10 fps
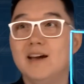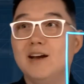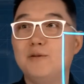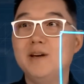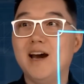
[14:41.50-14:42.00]

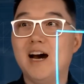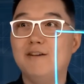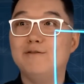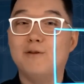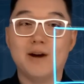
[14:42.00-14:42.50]
We
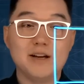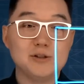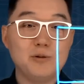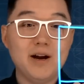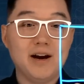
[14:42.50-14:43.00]
have 4x
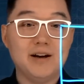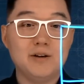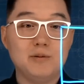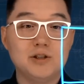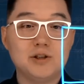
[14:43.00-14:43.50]
squared,
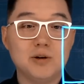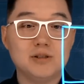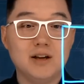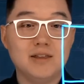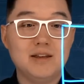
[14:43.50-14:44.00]
which goes
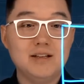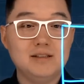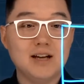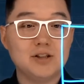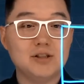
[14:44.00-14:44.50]
on this
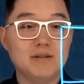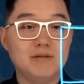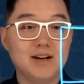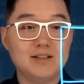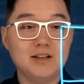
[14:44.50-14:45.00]
section of the
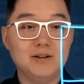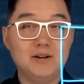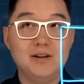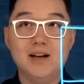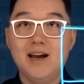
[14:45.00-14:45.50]
rectangle,